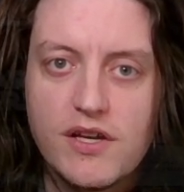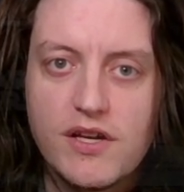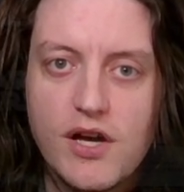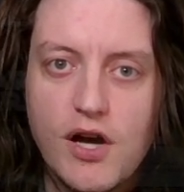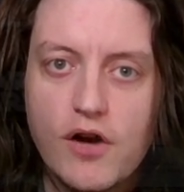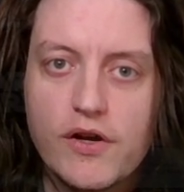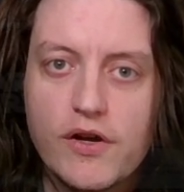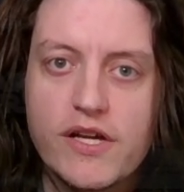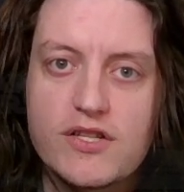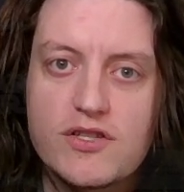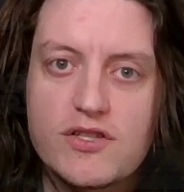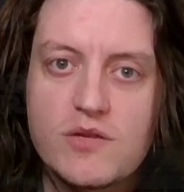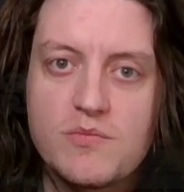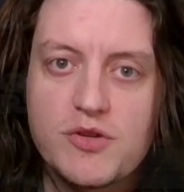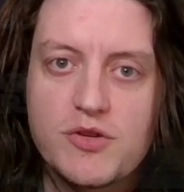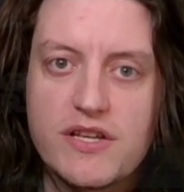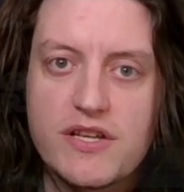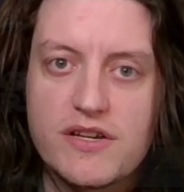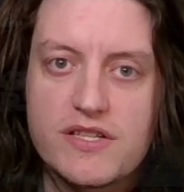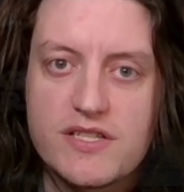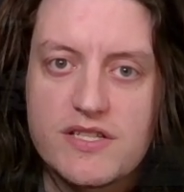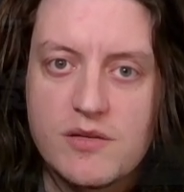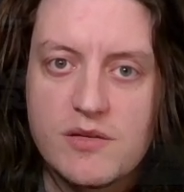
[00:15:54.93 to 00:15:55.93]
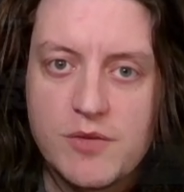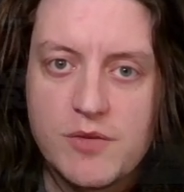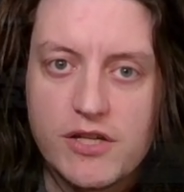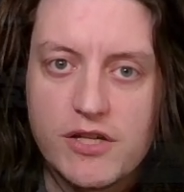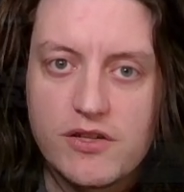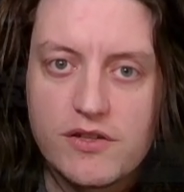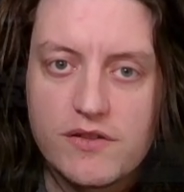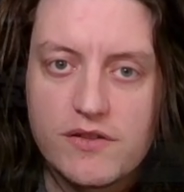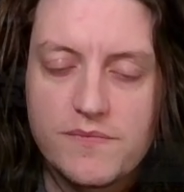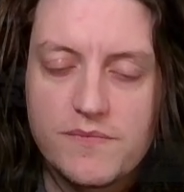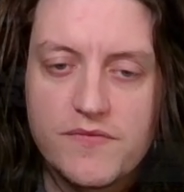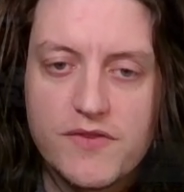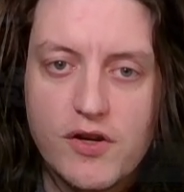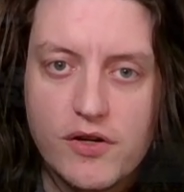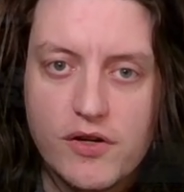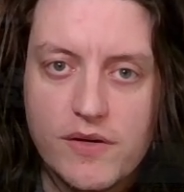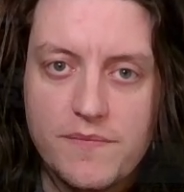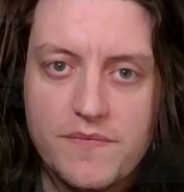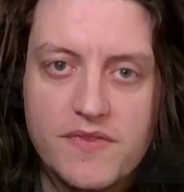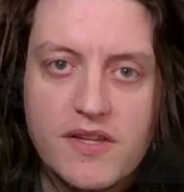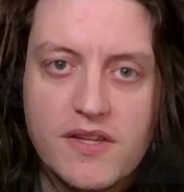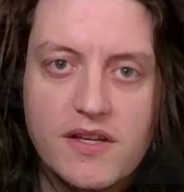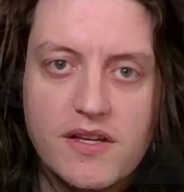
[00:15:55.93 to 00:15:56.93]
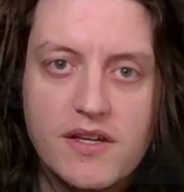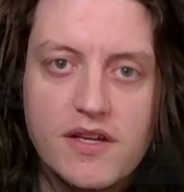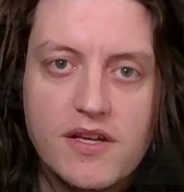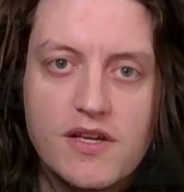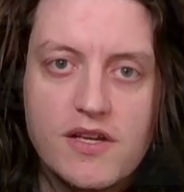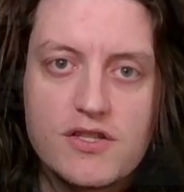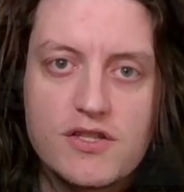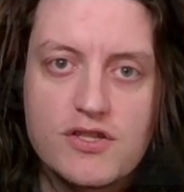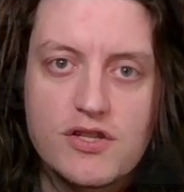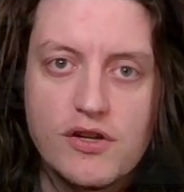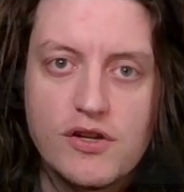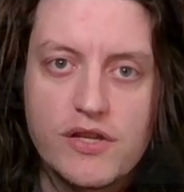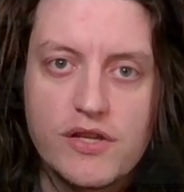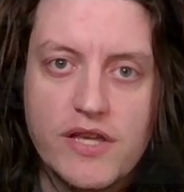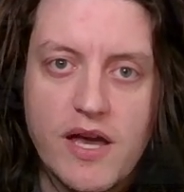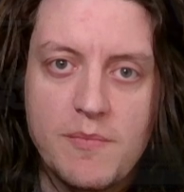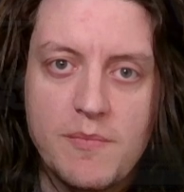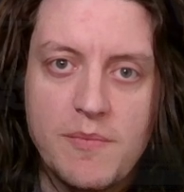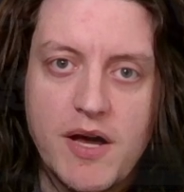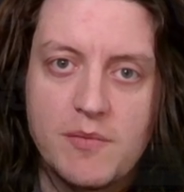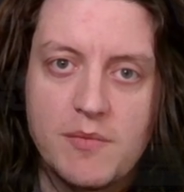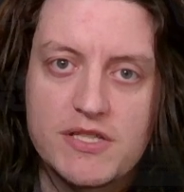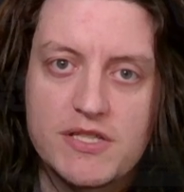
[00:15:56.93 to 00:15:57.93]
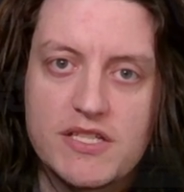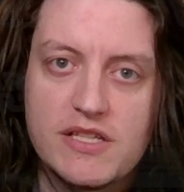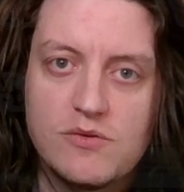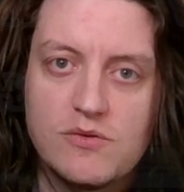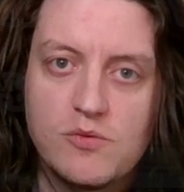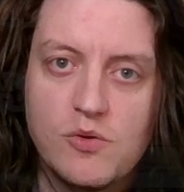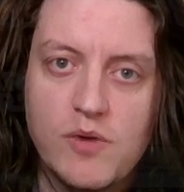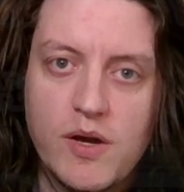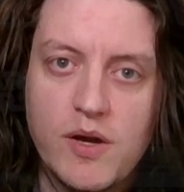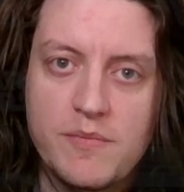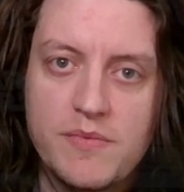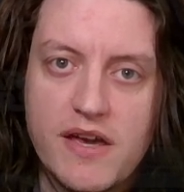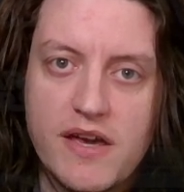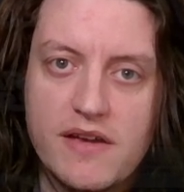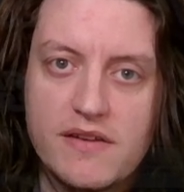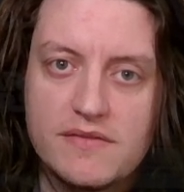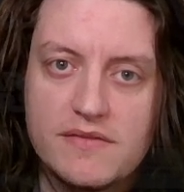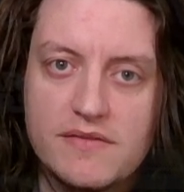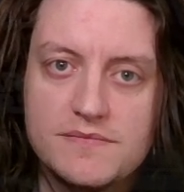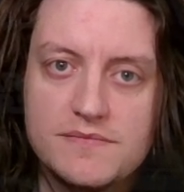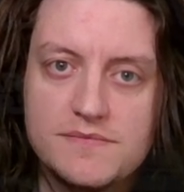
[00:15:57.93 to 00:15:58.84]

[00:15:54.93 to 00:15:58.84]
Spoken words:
Okay, so he brings out a cell block guard. Okay, so yeah, Palpatine will wipe that.